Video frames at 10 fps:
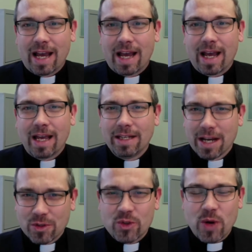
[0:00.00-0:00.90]
and
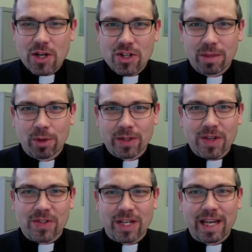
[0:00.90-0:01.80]
yet strangely brings
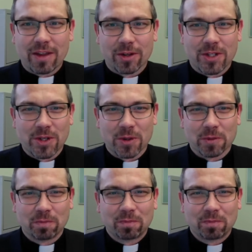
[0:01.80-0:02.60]
us together too.